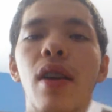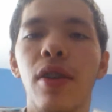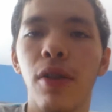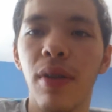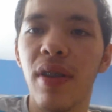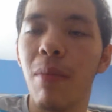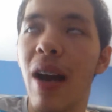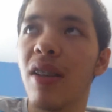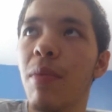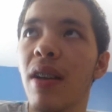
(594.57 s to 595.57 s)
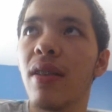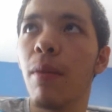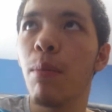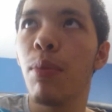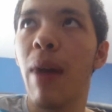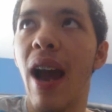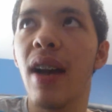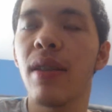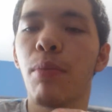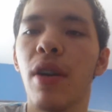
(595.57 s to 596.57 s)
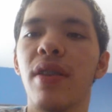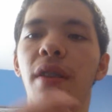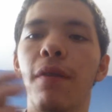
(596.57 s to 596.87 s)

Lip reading: So in some aspects, the past, present,